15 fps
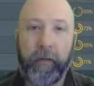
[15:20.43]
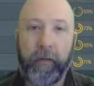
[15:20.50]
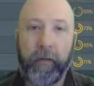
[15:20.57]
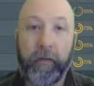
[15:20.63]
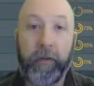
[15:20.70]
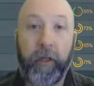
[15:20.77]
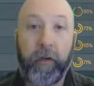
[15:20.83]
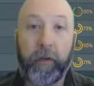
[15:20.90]

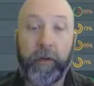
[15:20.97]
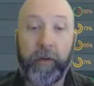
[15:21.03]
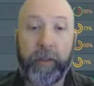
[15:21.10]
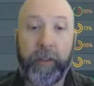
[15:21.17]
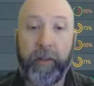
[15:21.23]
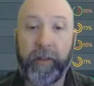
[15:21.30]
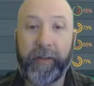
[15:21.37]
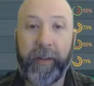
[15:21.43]
So we're
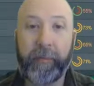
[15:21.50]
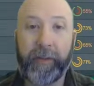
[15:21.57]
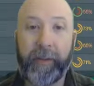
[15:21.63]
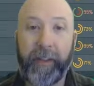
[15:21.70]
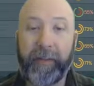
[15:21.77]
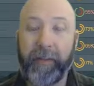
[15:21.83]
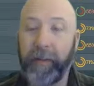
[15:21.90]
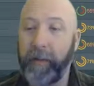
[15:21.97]
switching things up
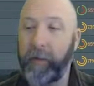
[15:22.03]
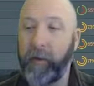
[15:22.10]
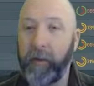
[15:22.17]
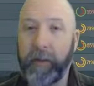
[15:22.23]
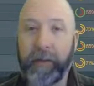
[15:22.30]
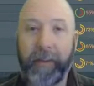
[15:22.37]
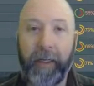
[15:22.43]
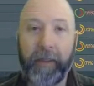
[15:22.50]
just a little more.
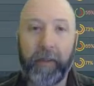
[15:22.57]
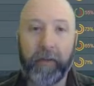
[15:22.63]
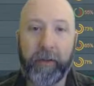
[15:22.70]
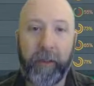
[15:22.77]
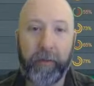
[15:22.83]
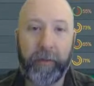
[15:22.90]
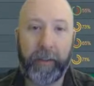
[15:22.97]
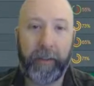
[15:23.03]
Santos
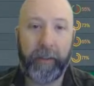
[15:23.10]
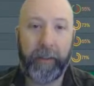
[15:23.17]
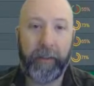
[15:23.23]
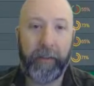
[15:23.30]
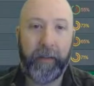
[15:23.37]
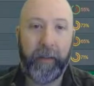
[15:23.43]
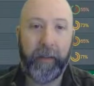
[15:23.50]
comes in.